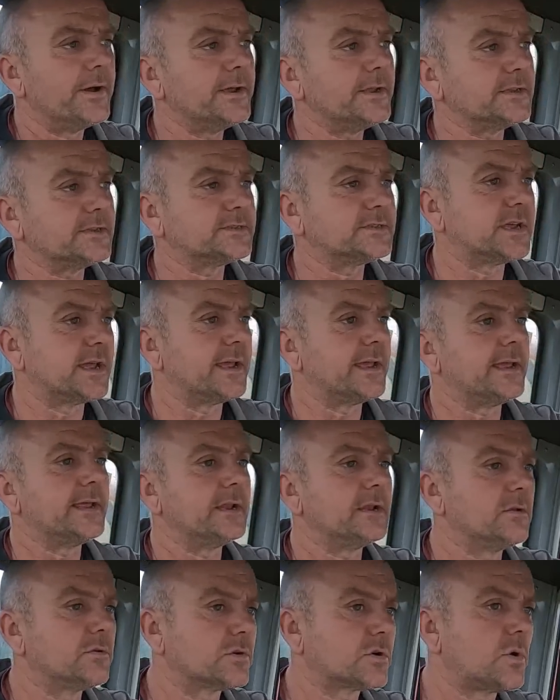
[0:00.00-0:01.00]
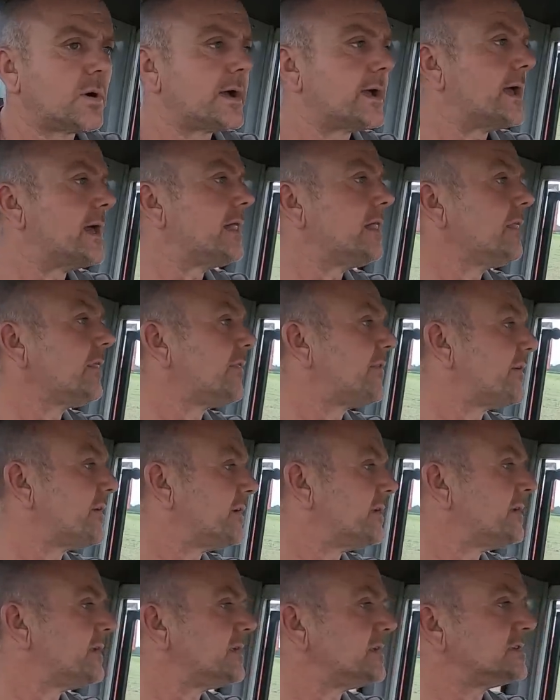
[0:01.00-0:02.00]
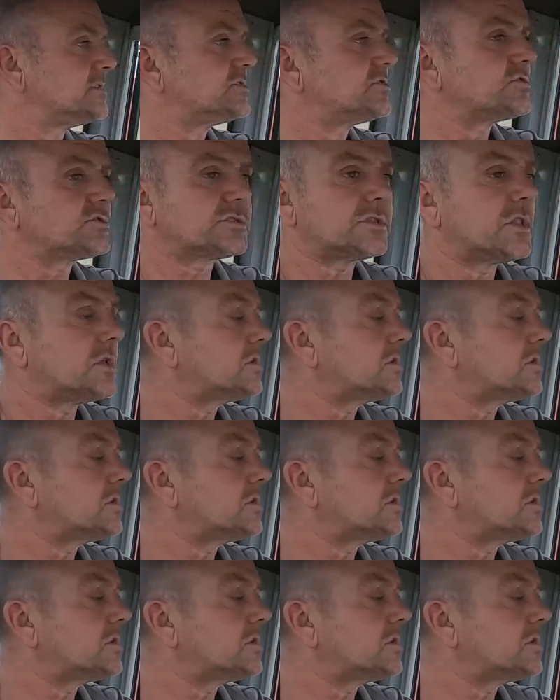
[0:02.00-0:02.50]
It looked quite healthy, and it's just